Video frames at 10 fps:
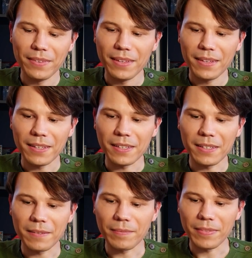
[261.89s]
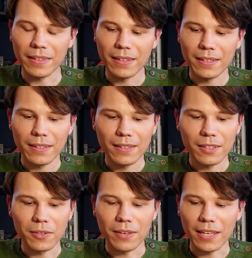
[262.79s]

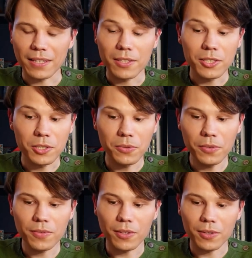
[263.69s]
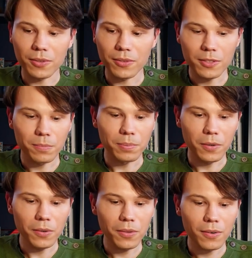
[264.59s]
You get 2 of those.
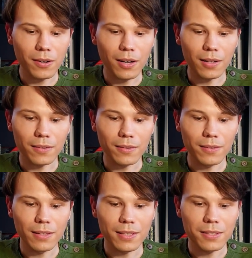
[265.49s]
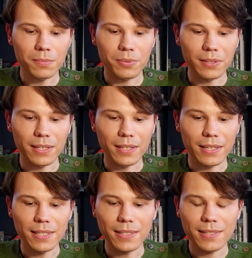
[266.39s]
Both are hollow. That's pretty
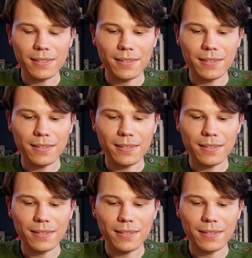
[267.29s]
nice.